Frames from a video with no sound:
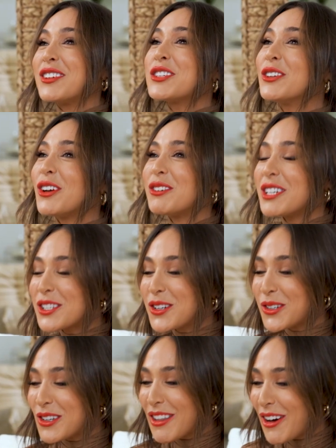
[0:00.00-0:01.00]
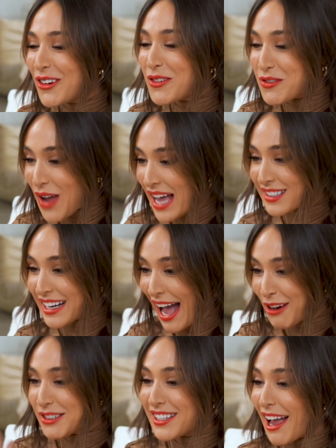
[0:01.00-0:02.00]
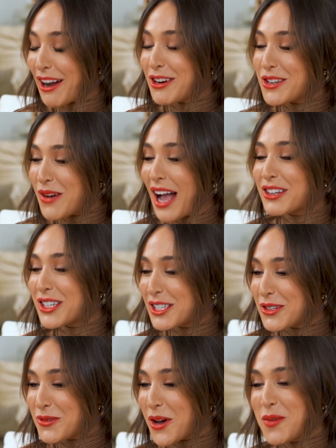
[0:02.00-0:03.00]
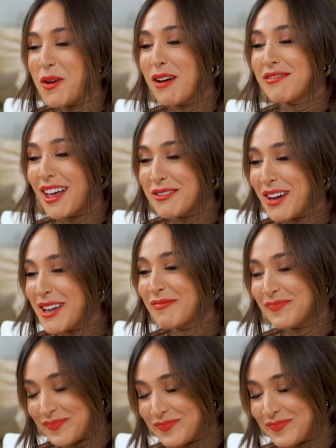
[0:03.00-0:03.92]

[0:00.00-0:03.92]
You know what's cool though? As an outsider, you actually do come off that way.